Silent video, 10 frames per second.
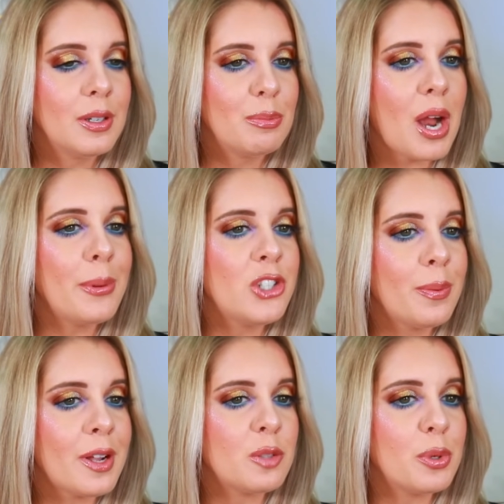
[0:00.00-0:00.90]
Probably
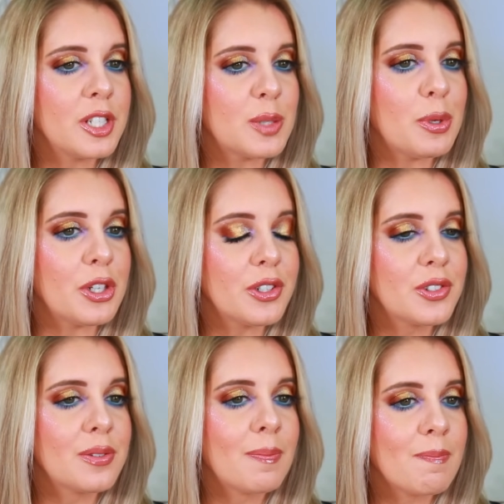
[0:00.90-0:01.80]
jamming out to Britney
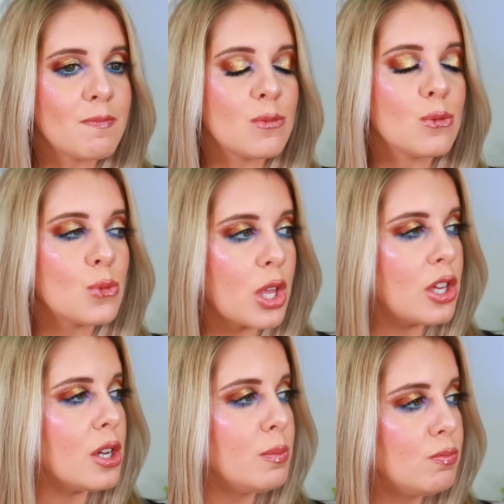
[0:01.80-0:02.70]
Spears. Mm-hmm. Yep.